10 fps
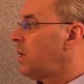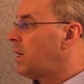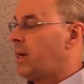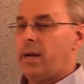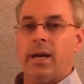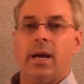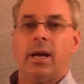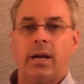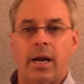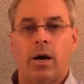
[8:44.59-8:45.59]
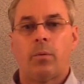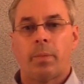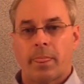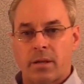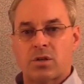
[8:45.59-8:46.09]
Okay? Now,
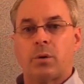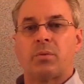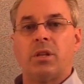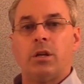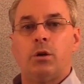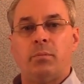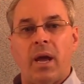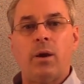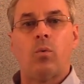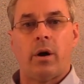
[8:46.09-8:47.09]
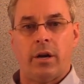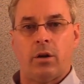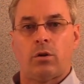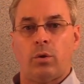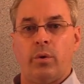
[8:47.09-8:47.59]
something that you may want to
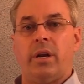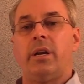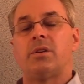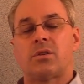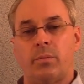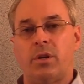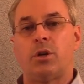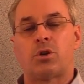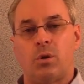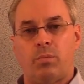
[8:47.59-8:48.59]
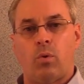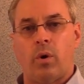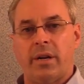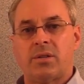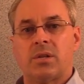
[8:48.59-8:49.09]
include in it, some additional
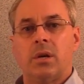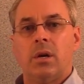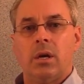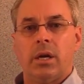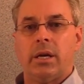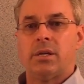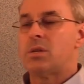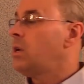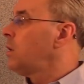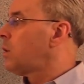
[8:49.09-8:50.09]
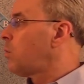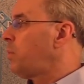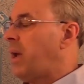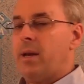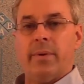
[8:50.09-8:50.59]
points, is the
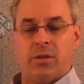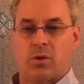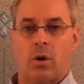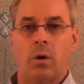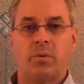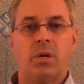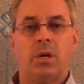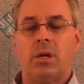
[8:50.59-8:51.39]
repayment terms.